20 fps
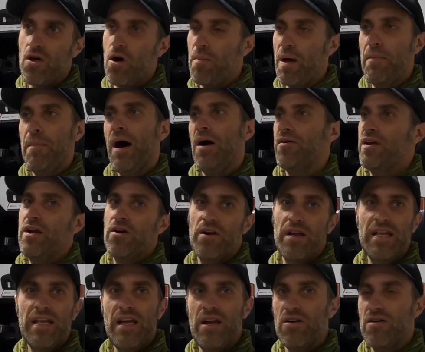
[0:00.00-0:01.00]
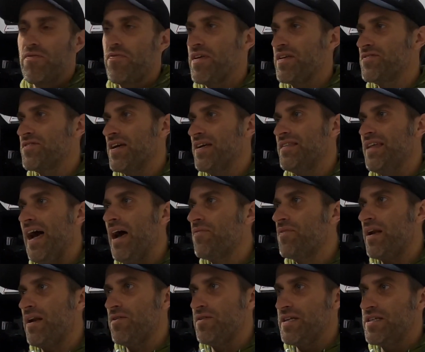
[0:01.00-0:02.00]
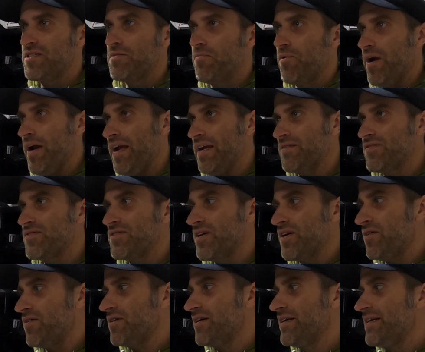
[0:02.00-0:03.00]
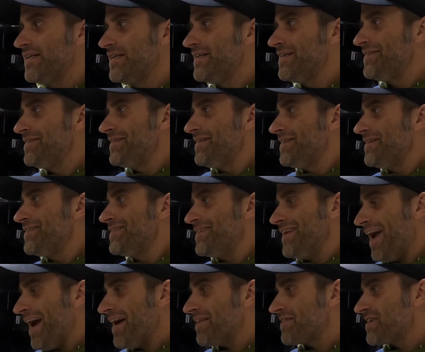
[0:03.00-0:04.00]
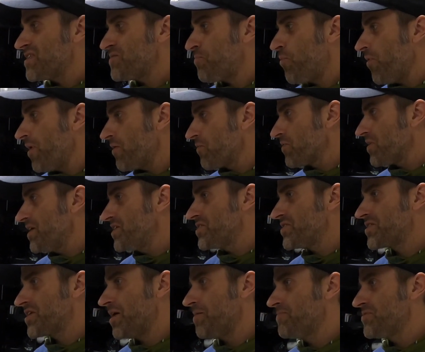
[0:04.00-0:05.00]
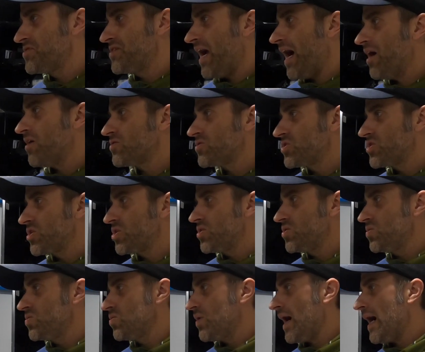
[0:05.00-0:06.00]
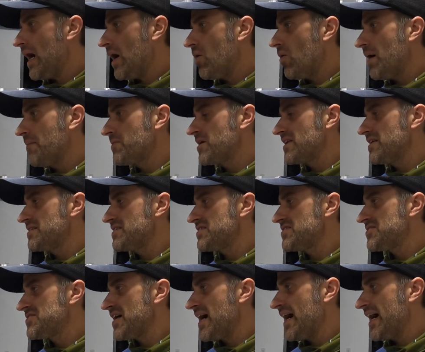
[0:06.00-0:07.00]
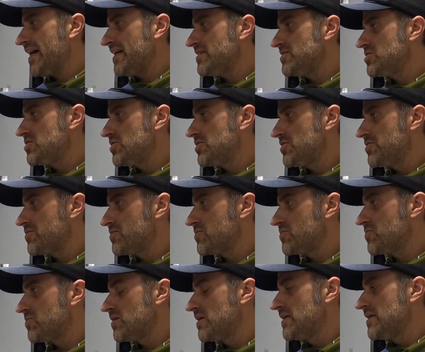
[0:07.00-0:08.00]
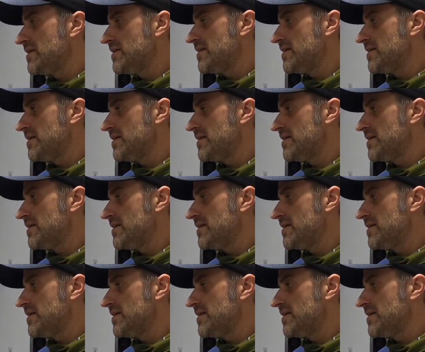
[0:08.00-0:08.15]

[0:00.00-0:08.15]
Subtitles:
all my mountaineering gear and things like that I'll need to bring. So yeah, at this point, it really just comes down to how I'm gonna decide to